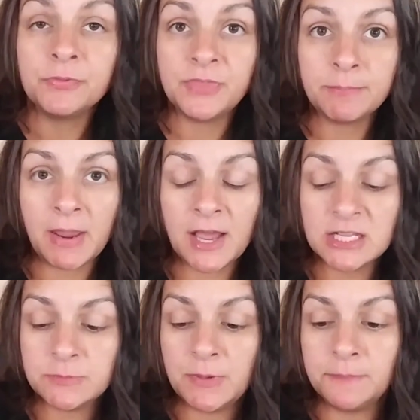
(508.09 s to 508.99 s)
Then my
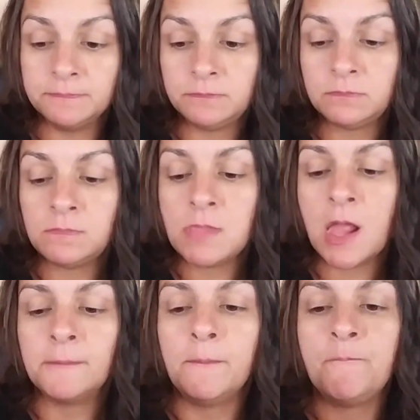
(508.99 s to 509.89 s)
husband
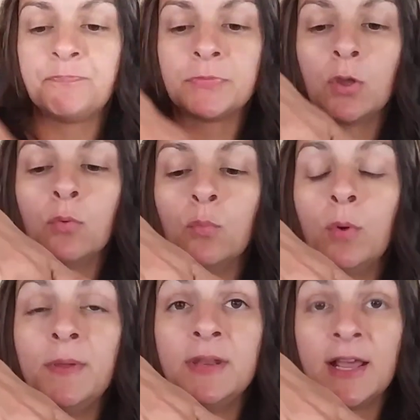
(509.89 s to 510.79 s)
will
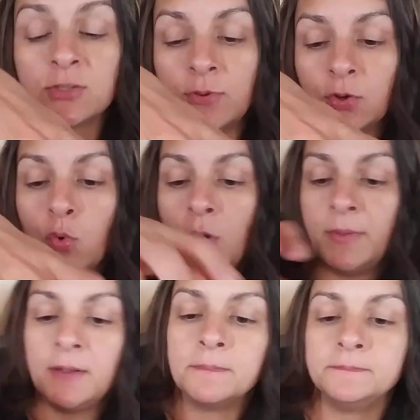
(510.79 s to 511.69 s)
be the next one to call
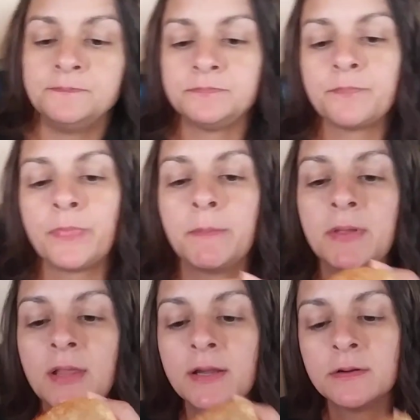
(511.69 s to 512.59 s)
me and
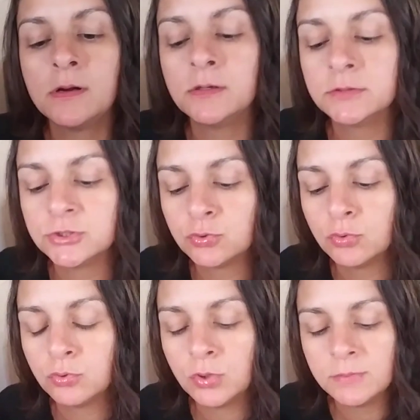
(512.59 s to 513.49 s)
be like, oh, the
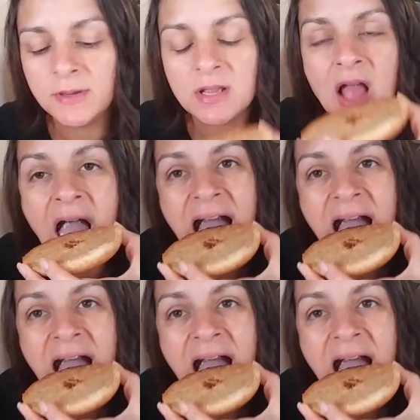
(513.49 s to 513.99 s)
school called me.